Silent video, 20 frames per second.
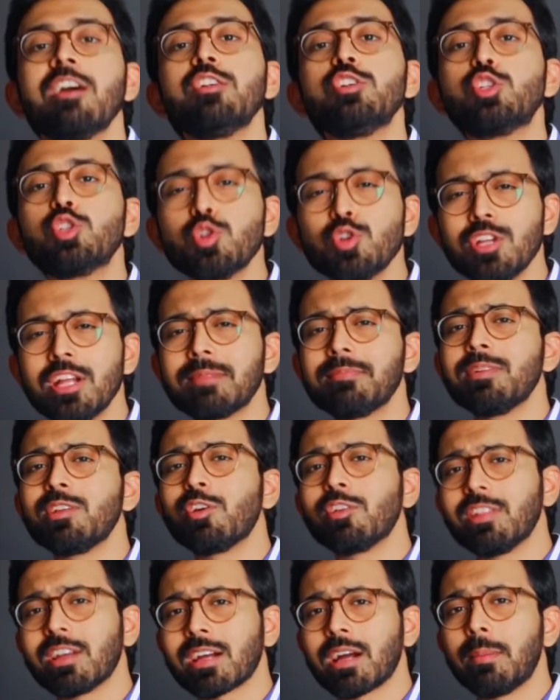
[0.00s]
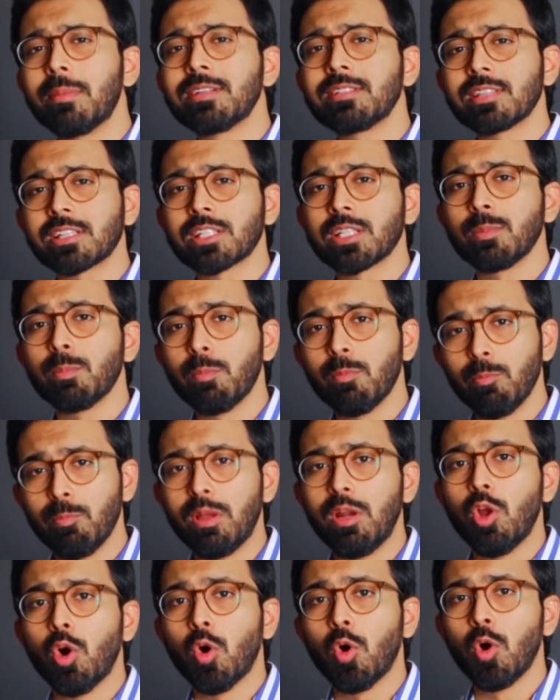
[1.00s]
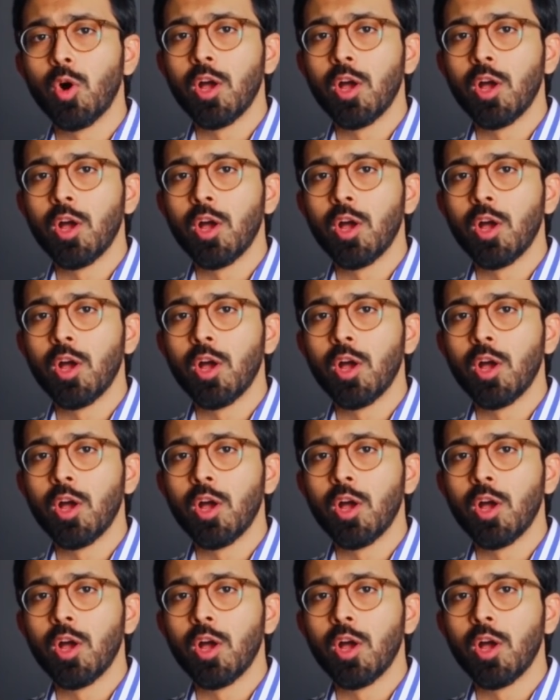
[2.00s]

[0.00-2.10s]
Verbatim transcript: do let me know in the comment section below.